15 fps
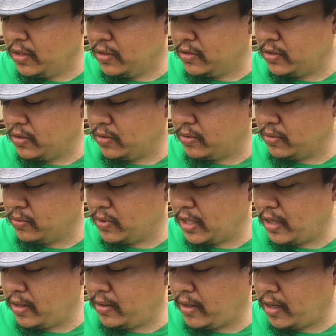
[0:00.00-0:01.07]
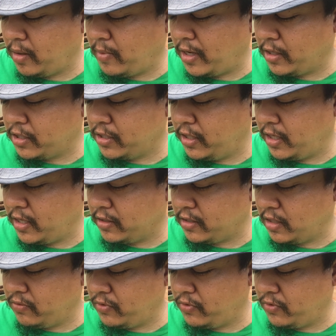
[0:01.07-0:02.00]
So what I'm actually at 10